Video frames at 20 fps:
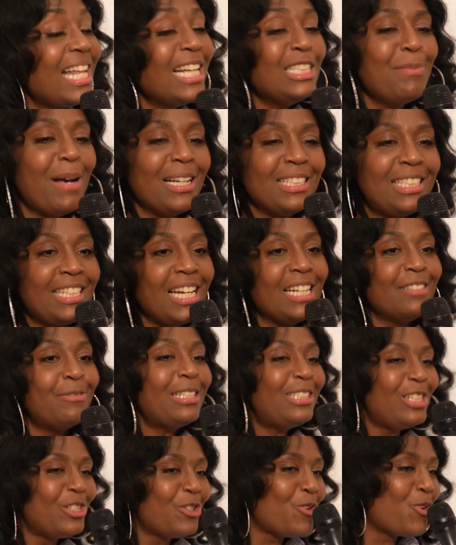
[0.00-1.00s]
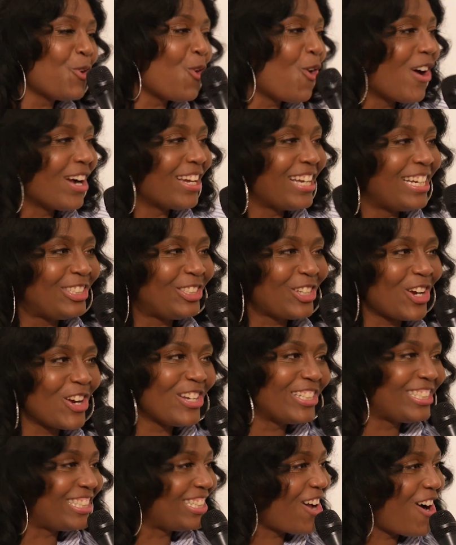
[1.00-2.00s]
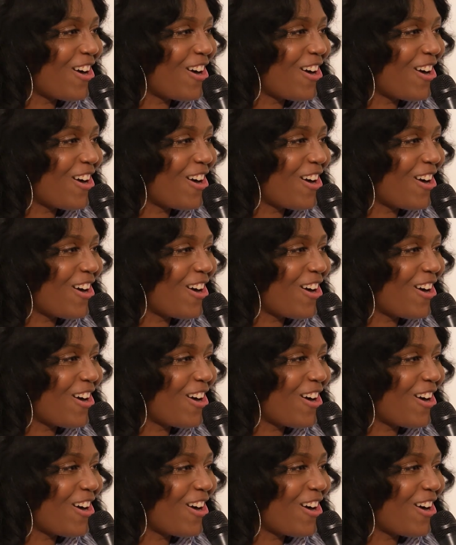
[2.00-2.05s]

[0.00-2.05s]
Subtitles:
that's my shit. Especially New York and Jersey.